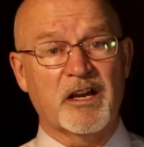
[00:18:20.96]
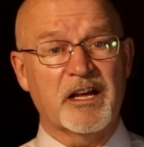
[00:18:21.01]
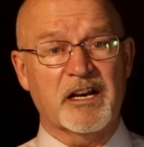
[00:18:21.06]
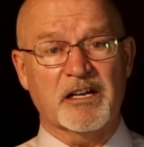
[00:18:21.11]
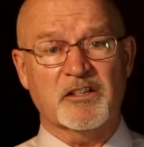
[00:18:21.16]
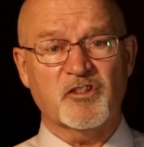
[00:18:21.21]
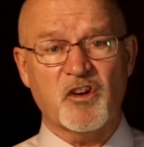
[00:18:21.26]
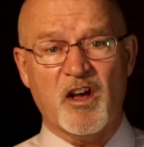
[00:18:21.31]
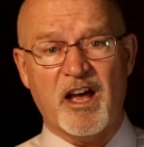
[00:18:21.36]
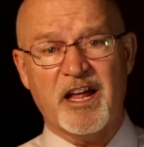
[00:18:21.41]
You'll
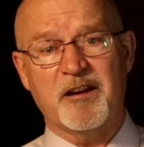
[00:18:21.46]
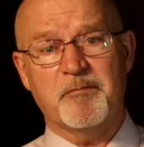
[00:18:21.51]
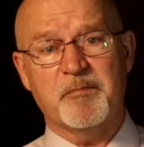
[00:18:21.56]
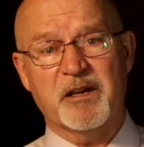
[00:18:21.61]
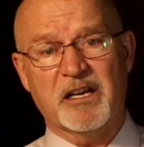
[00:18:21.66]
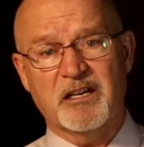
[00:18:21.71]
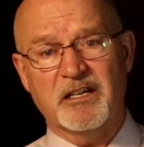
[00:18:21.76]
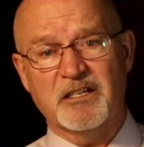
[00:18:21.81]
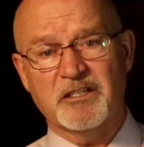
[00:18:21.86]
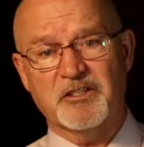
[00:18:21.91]
get
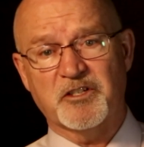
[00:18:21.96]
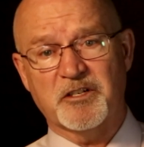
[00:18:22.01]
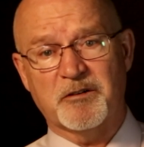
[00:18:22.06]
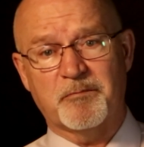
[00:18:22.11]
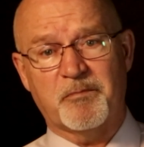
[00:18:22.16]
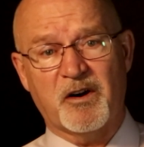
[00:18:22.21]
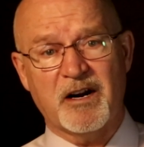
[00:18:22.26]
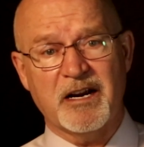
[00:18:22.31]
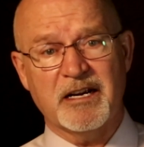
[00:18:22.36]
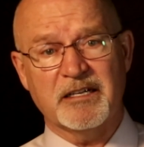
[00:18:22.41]
excited
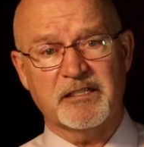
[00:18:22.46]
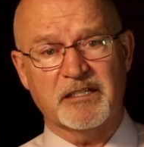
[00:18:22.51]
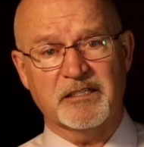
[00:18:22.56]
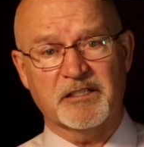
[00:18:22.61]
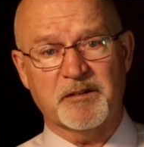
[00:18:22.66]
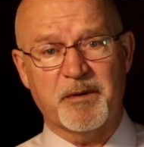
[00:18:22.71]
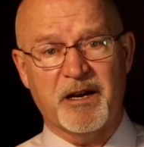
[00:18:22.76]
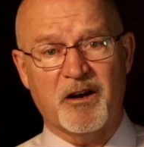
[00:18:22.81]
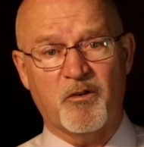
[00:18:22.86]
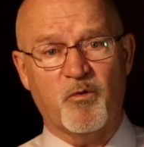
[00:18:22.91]
because your
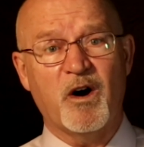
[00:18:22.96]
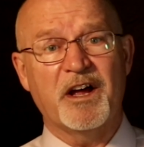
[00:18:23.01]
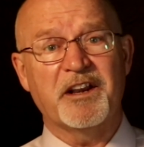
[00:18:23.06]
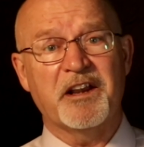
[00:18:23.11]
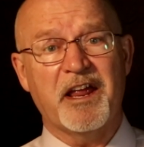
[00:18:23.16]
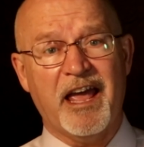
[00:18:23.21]
price is about